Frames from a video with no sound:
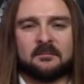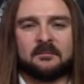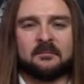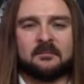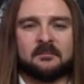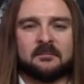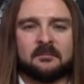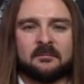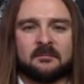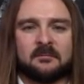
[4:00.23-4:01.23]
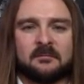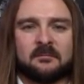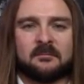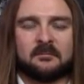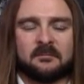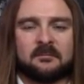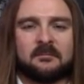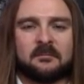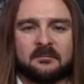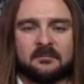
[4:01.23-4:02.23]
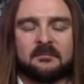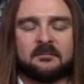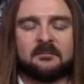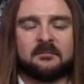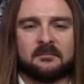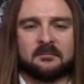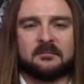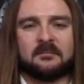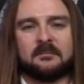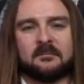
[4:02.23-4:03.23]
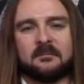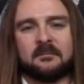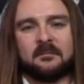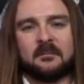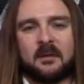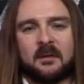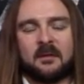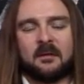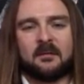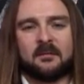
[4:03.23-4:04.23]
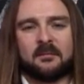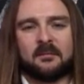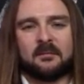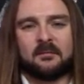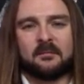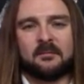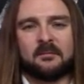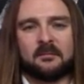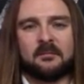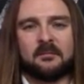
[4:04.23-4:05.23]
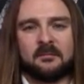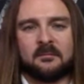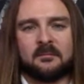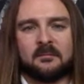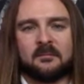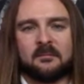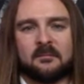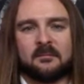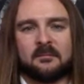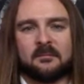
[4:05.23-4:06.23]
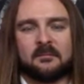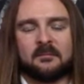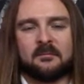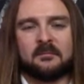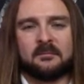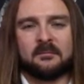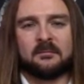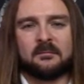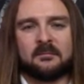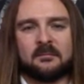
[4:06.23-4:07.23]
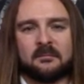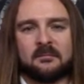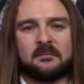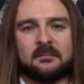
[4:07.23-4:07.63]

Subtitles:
The person shown says nothing.